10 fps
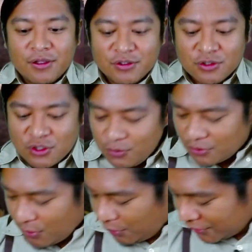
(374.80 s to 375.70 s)
two
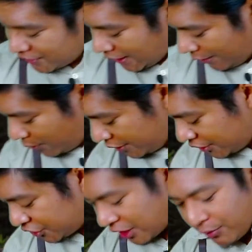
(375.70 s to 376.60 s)
tools that I wanted to
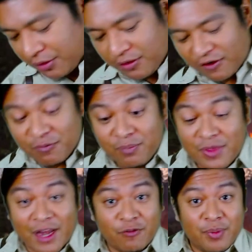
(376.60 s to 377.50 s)
share with you
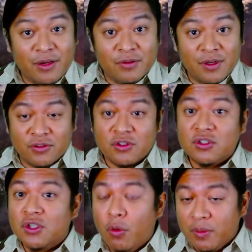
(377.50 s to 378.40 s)
that have been
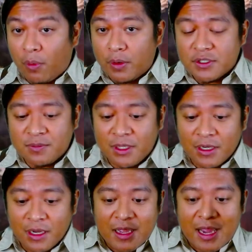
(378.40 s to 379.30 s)
so important to me
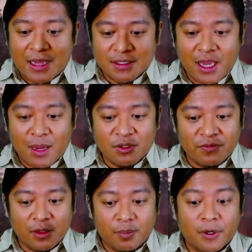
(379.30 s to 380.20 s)
as a game
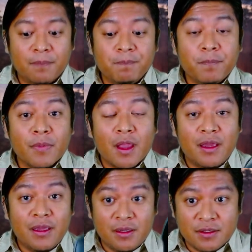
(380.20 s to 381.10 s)
developer.
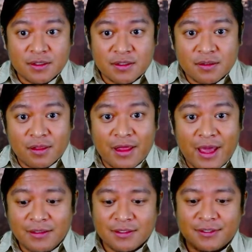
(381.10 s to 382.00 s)
Is
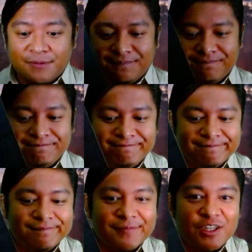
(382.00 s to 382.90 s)
that
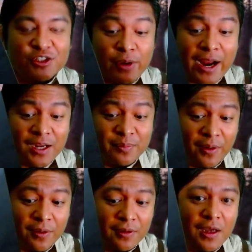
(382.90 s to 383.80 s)

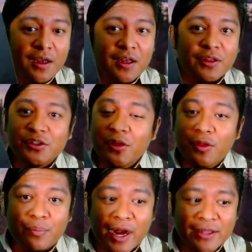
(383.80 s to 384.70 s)
Trackball. There's other
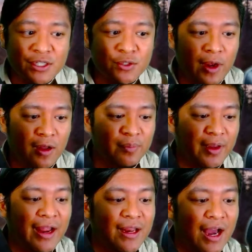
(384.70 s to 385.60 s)
brands as well,
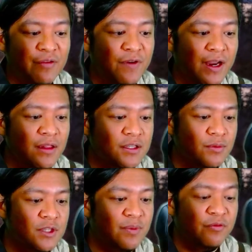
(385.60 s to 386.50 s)
but I find this one
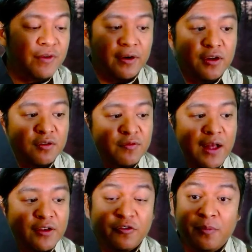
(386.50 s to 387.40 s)
has been very good
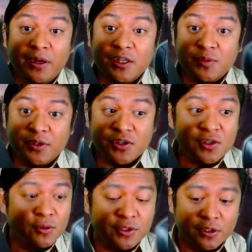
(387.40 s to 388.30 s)
value for money. It's been so
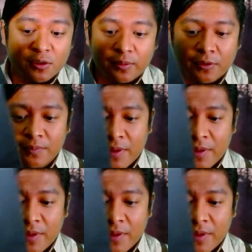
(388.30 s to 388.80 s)
durable.